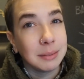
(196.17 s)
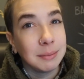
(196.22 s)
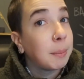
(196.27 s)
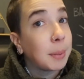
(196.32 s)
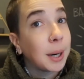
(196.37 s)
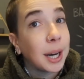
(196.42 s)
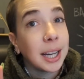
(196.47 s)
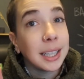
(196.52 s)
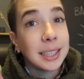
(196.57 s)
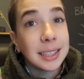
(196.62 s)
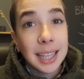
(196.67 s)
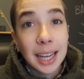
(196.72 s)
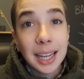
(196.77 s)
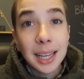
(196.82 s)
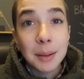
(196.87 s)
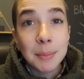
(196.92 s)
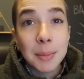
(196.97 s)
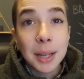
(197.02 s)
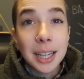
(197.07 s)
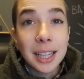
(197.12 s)
But take
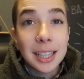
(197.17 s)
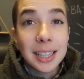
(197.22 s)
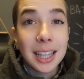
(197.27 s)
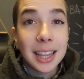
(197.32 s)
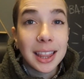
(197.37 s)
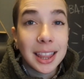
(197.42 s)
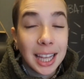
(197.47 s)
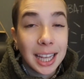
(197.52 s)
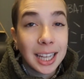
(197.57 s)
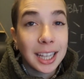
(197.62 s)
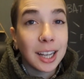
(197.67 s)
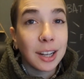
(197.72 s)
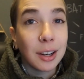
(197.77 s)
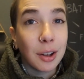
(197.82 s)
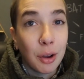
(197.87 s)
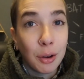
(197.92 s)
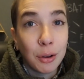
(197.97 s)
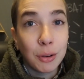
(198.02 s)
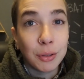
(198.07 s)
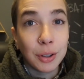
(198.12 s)
a minute to think it
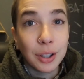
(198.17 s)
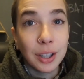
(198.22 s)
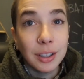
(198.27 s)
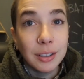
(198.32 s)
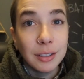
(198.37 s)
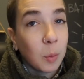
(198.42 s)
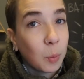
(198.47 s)
over.